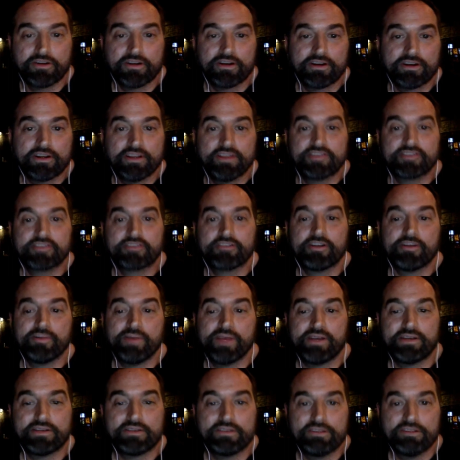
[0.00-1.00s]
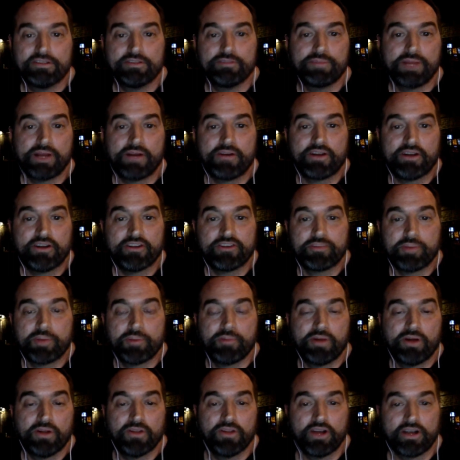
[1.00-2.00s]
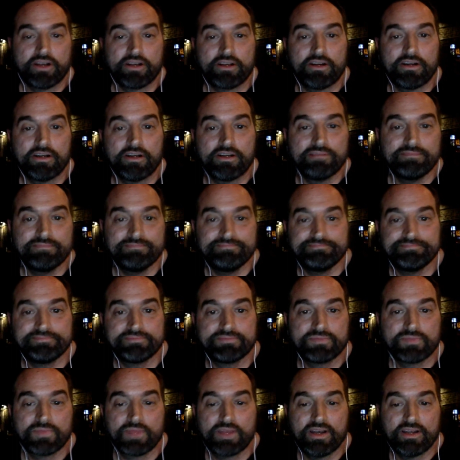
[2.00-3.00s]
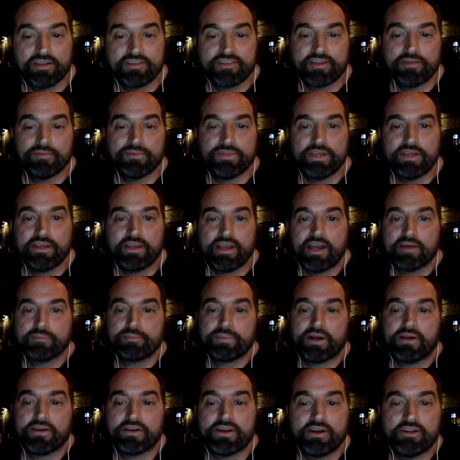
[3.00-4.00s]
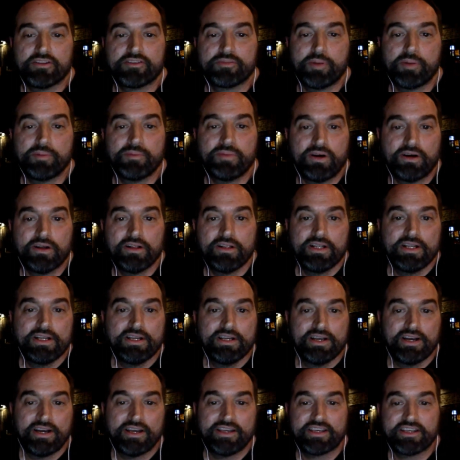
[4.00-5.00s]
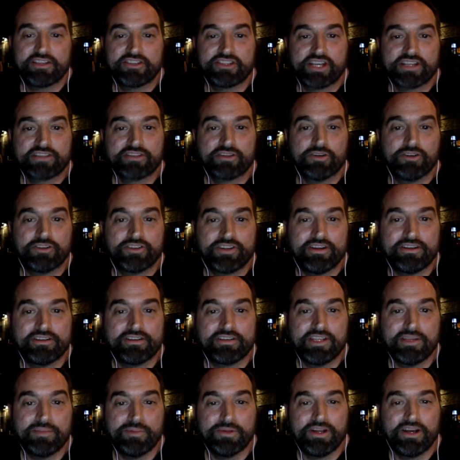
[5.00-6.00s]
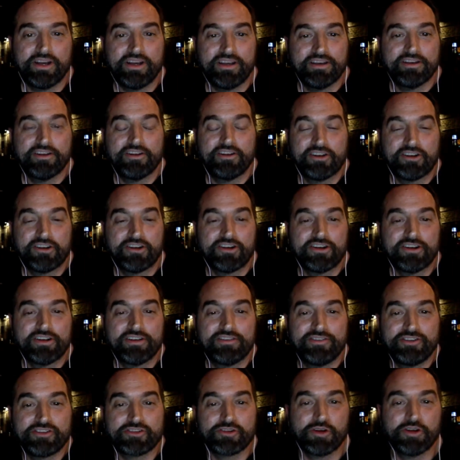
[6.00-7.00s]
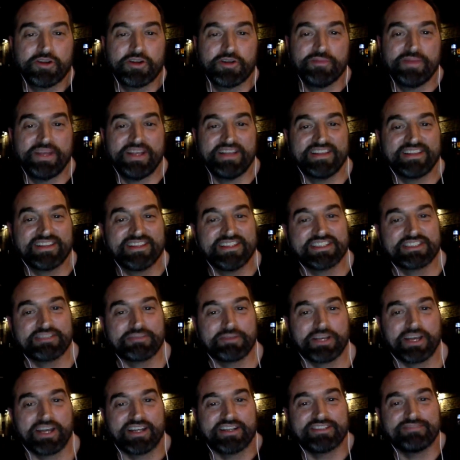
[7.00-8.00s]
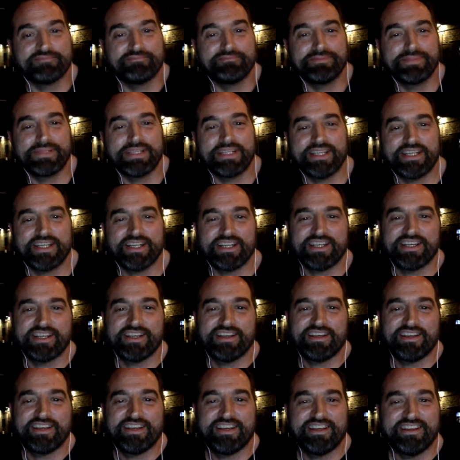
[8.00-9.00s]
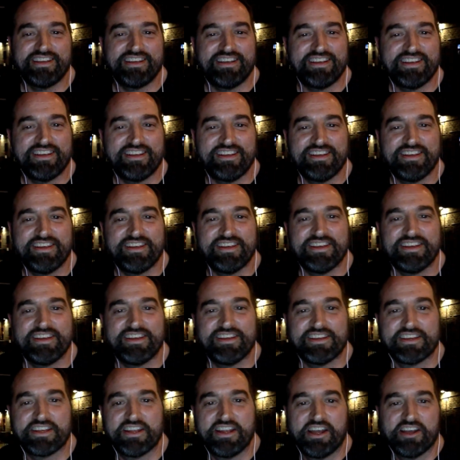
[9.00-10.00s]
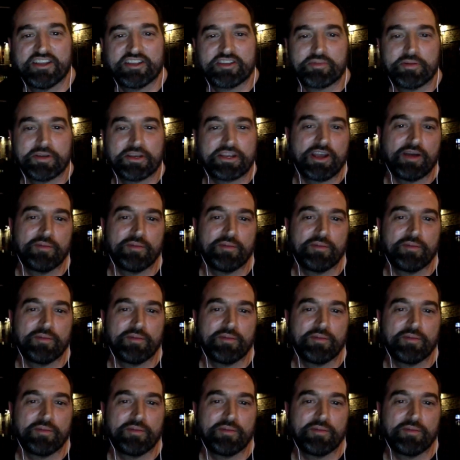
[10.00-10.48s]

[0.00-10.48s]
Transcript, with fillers: our Instagram handle, Powerhouse Pinball dot com. Uh, same thing, at Powerhouse Pinball. Uh, you can check those out. Keep an eye on our, if you join our mailing list, we got a big announcement